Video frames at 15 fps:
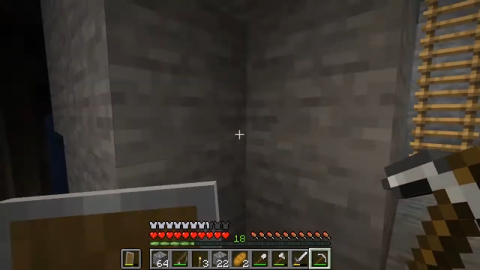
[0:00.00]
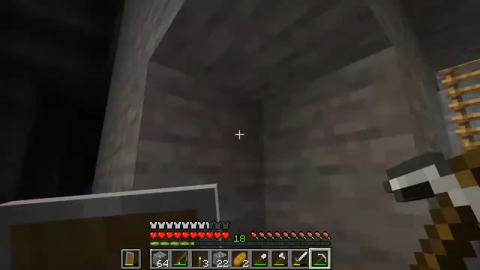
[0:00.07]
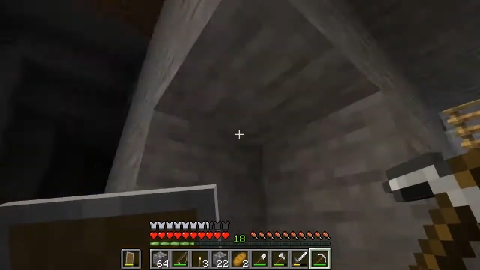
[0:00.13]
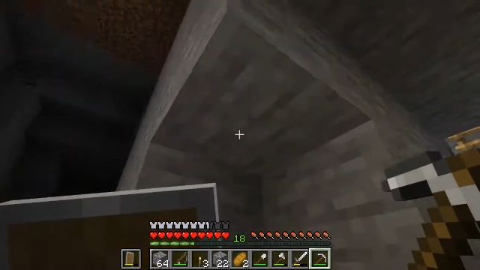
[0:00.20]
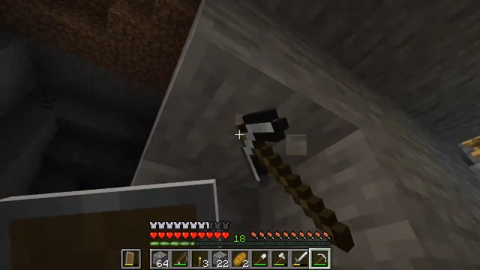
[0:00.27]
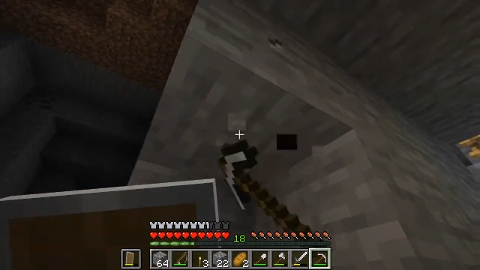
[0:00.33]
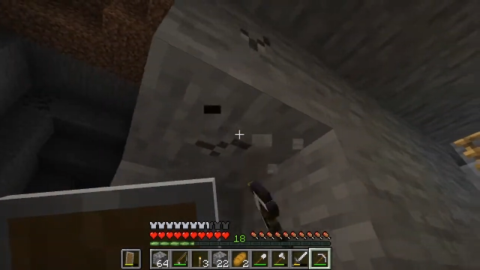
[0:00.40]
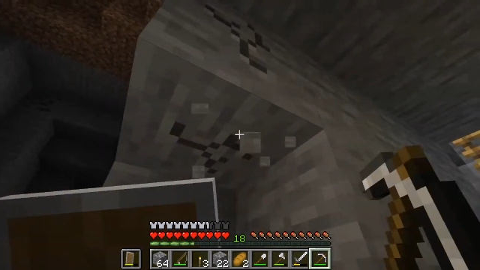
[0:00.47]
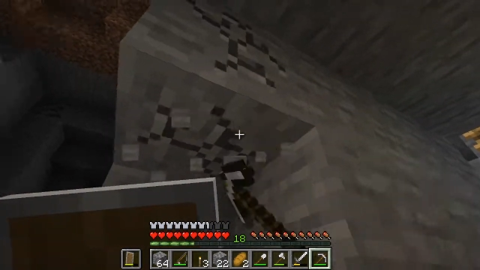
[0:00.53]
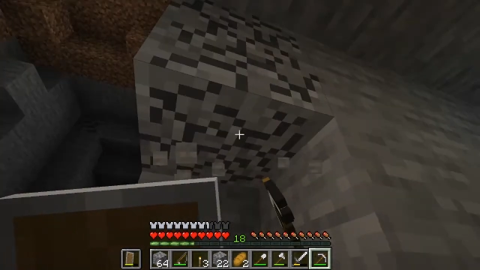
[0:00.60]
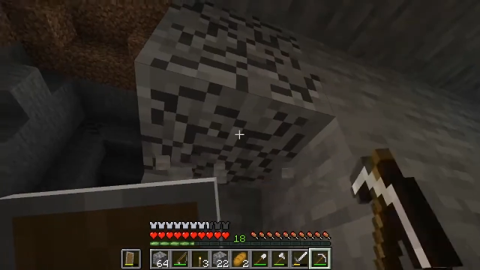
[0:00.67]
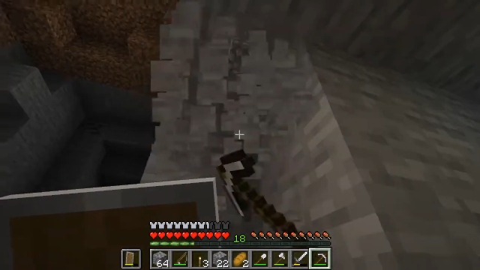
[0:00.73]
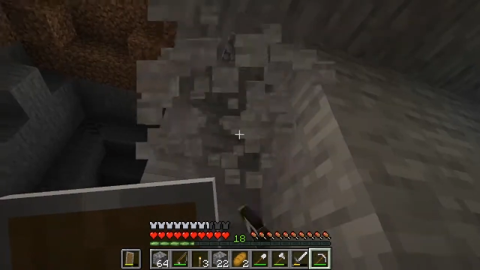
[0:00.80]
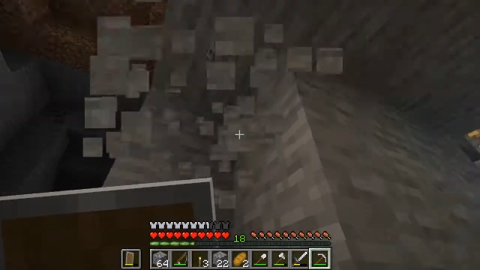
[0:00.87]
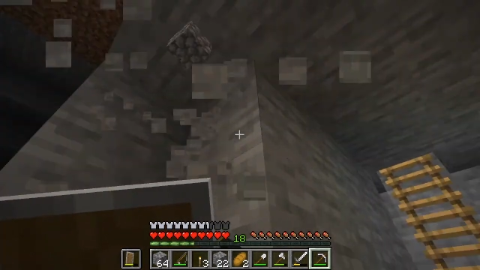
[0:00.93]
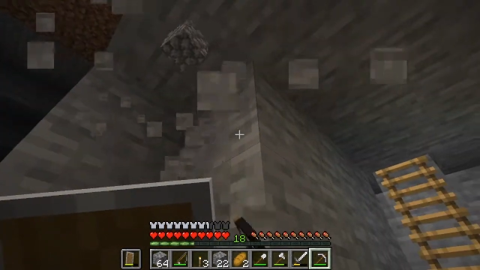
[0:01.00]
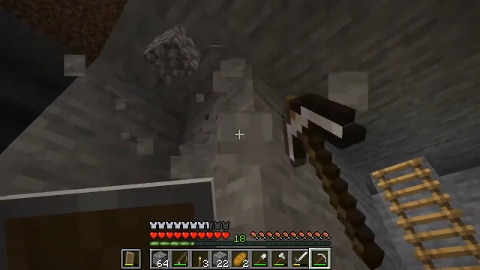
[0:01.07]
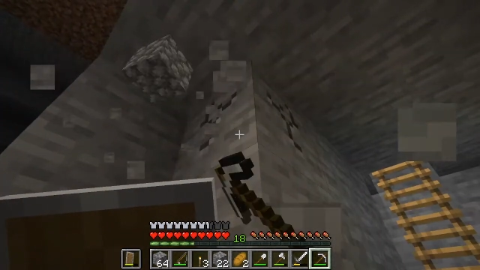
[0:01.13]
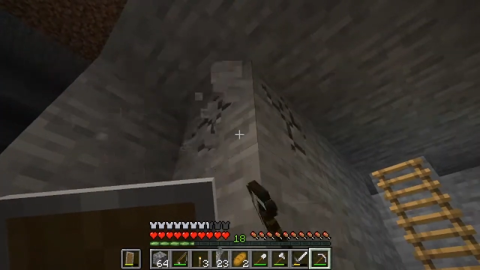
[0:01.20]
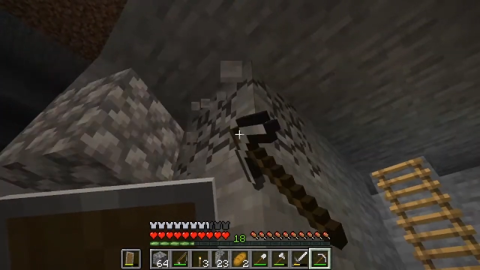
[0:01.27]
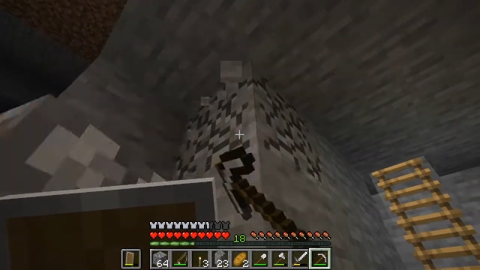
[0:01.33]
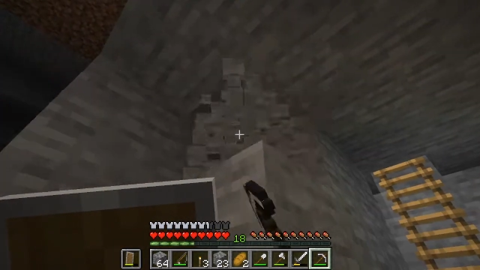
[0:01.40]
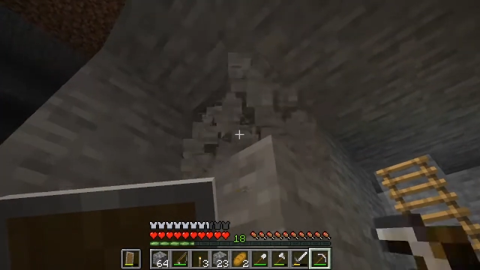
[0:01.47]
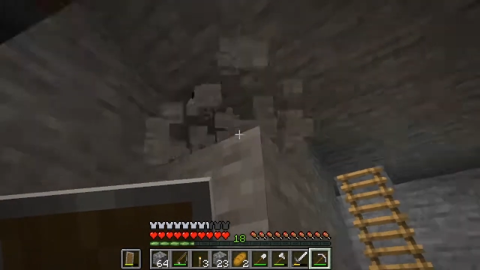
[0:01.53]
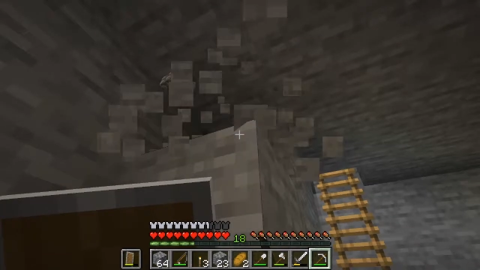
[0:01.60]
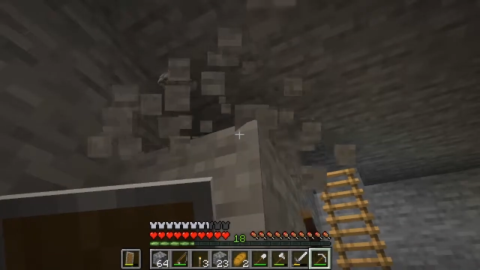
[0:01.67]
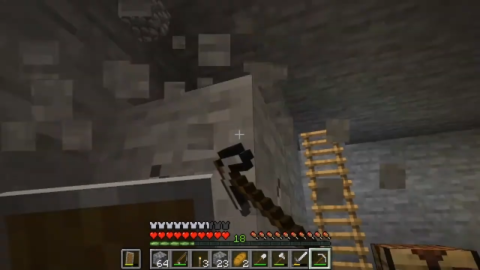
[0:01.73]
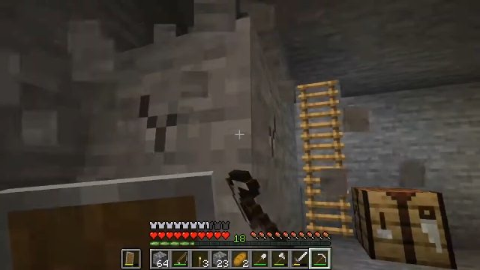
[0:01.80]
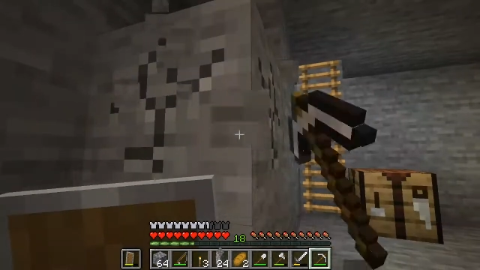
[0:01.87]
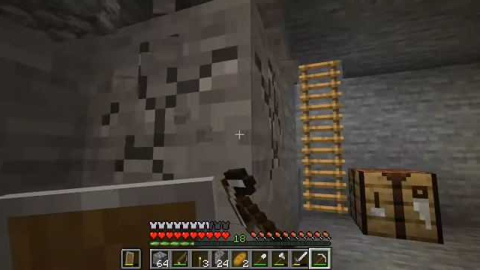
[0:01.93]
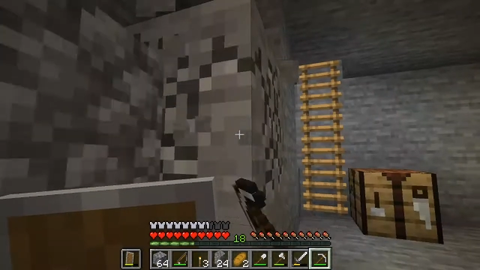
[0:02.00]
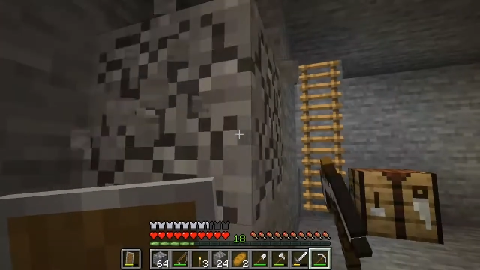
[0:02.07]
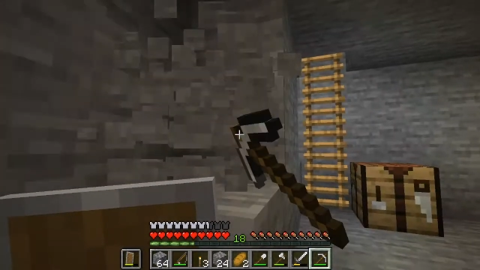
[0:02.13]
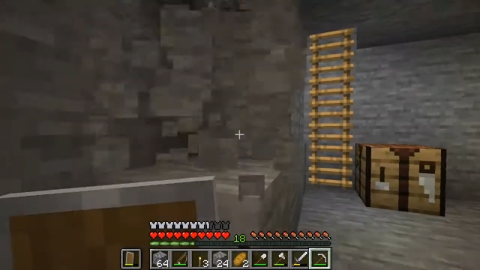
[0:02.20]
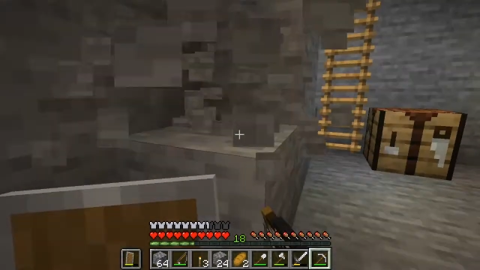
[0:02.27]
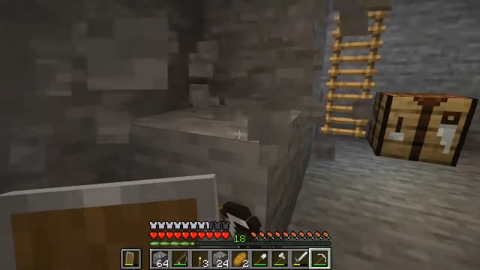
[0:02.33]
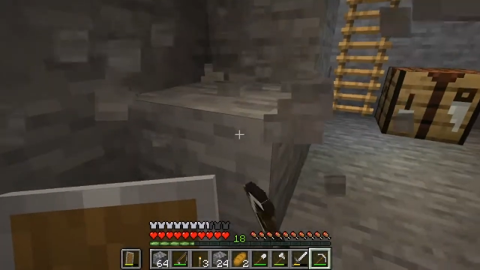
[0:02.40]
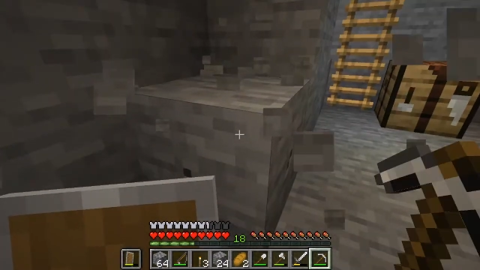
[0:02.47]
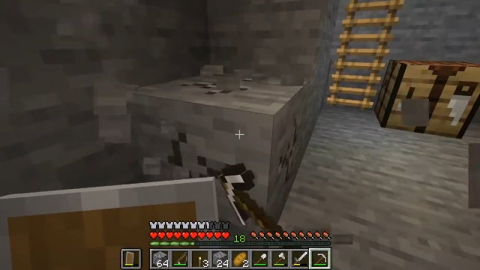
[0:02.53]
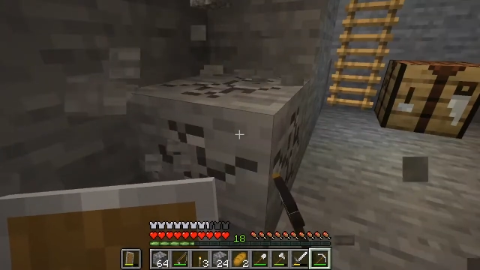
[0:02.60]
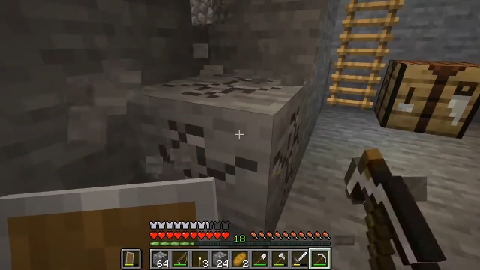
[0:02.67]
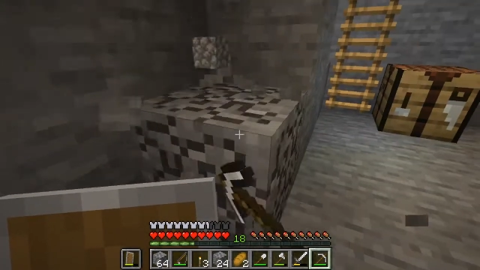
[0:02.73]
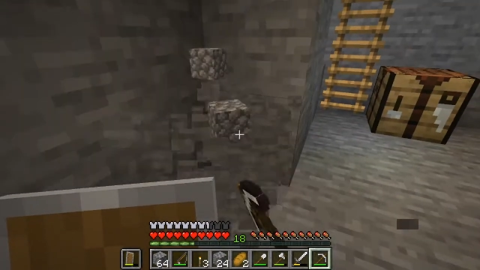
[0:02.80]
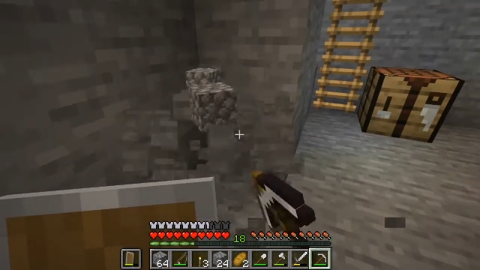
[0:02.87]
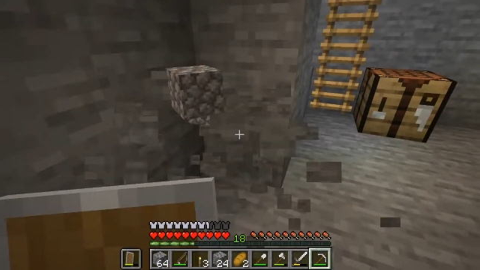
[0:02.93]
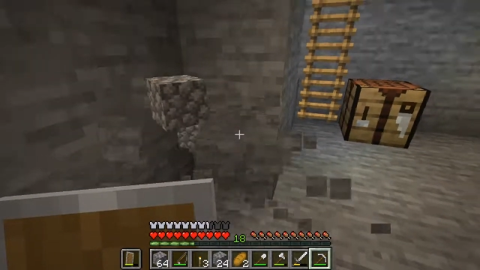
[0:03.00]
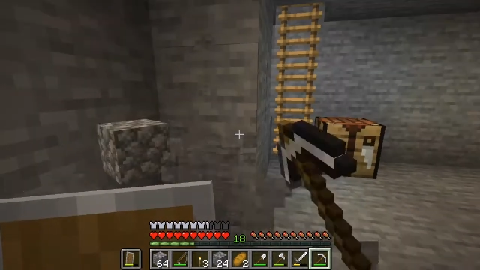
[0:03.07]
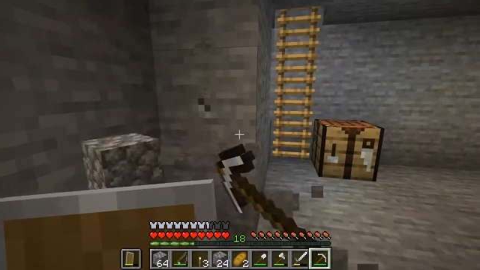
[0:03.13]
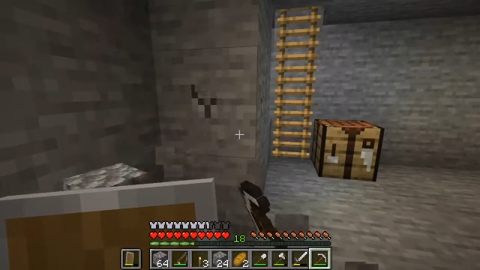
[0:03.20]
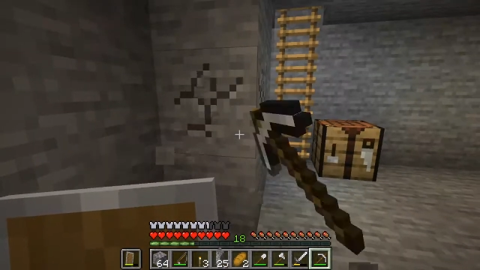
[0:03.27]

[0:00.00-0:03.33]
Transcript: No face is visible, so there are no lips to read.